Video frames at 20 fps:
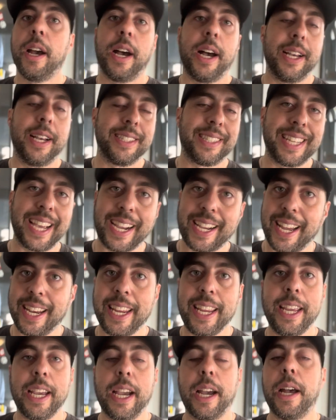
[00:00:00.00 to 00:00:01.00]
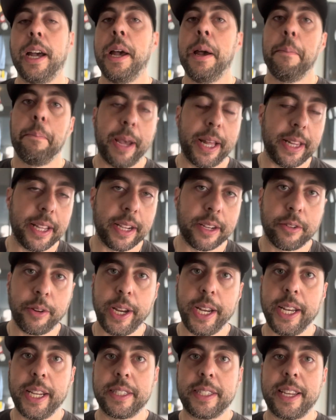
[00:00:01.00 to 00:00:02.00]
Zaccaria,
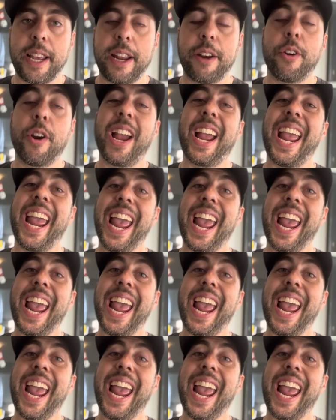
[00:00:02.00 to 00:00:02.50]
Pellegrini, etc.,